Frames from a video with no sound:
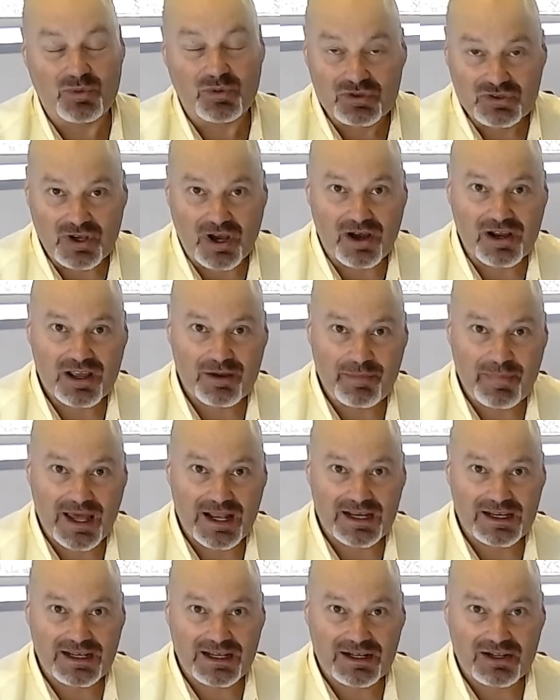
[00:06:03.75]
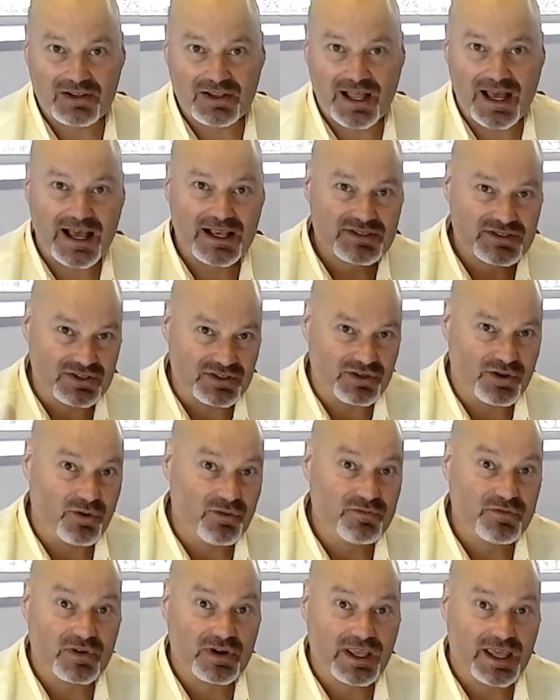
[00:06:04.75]
We'll talk about it in class, and
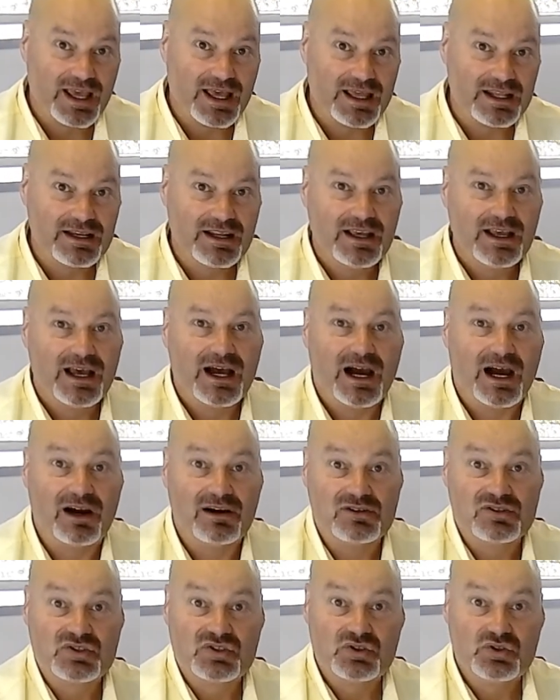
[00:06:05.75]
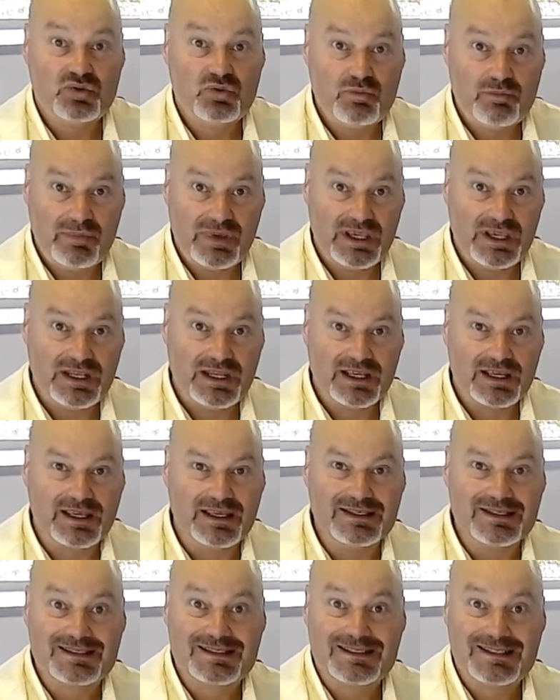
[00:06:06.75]
don't forget, our Zoom meeting
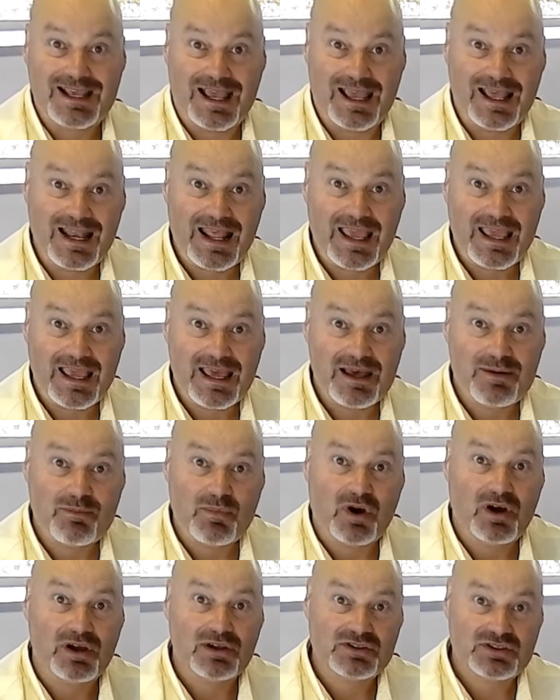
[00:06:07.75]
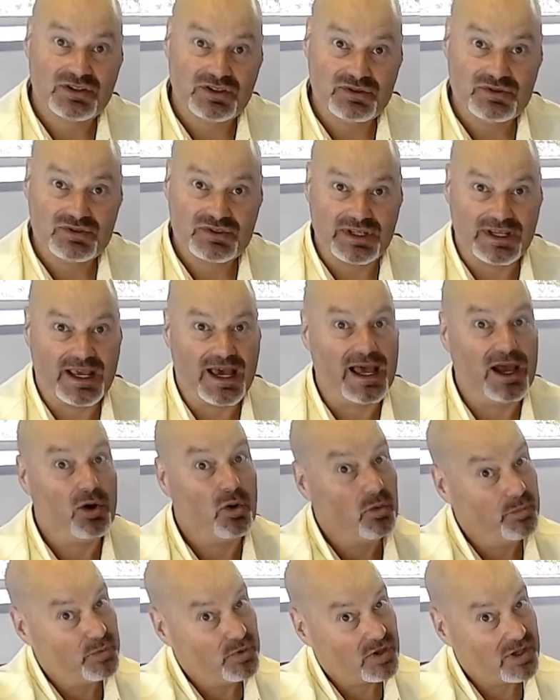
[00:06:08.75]
is 10 a.m. on Tuesday. I
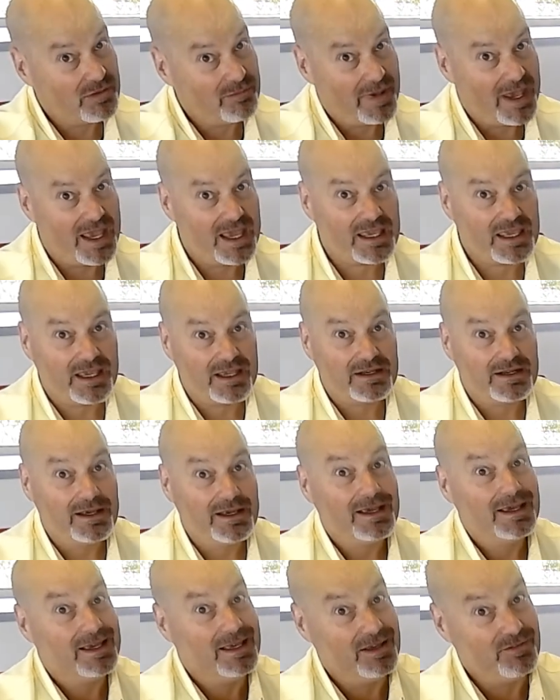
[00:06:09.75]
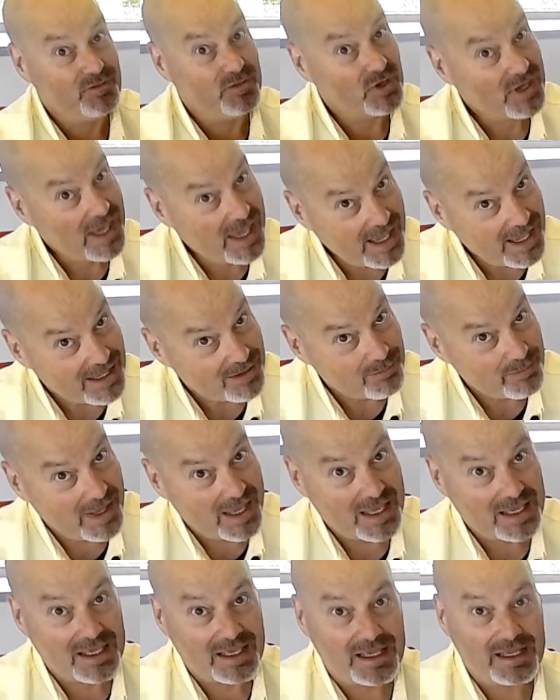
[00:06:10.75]
hope you can make it. If you can't
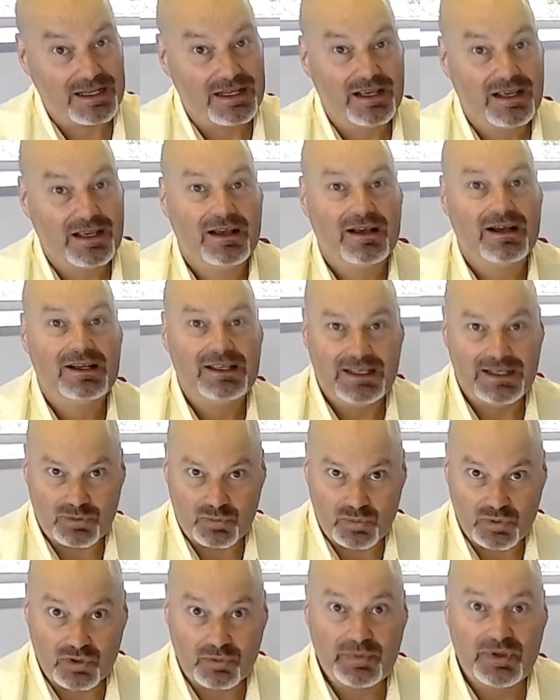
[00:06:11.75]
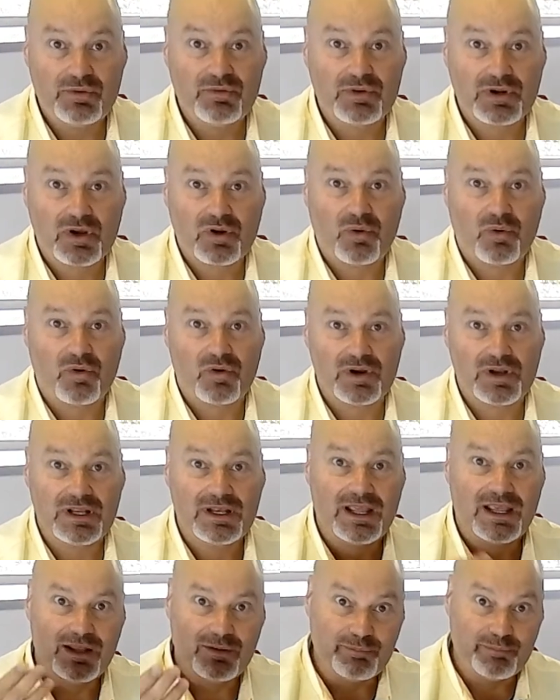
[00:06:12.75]
make it, it will be
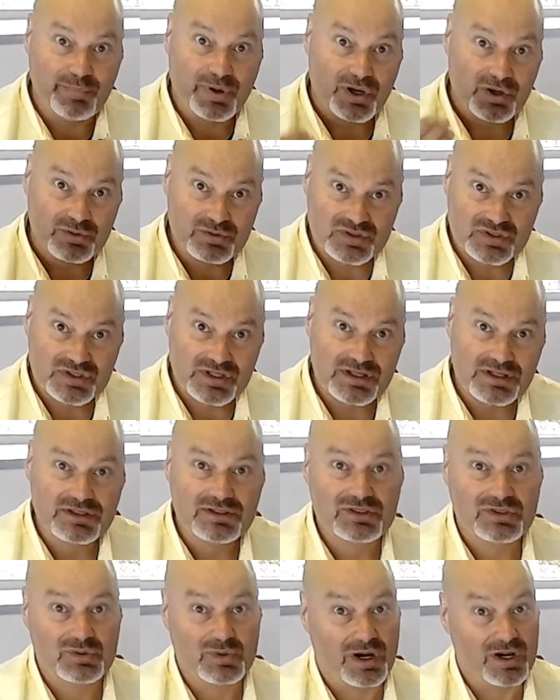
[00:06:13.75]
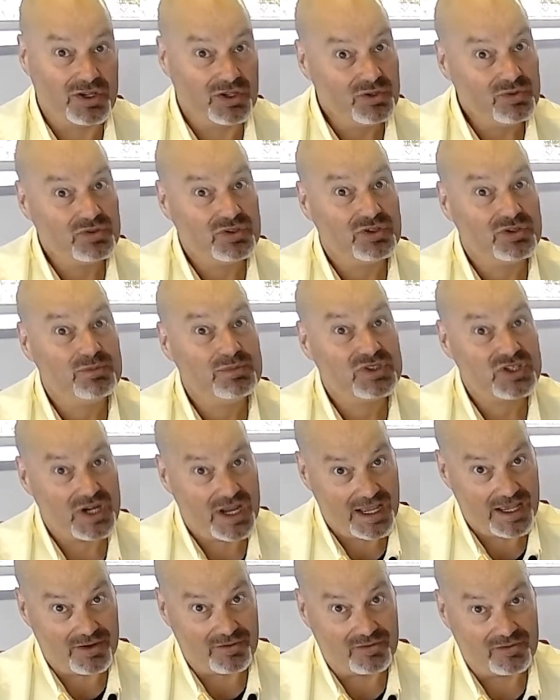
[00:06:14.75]
recorded and posted to our YouTube
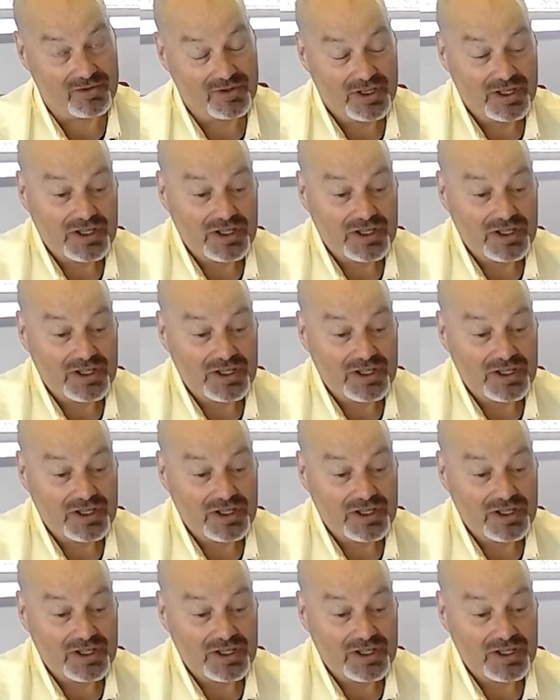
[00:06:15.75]
channel.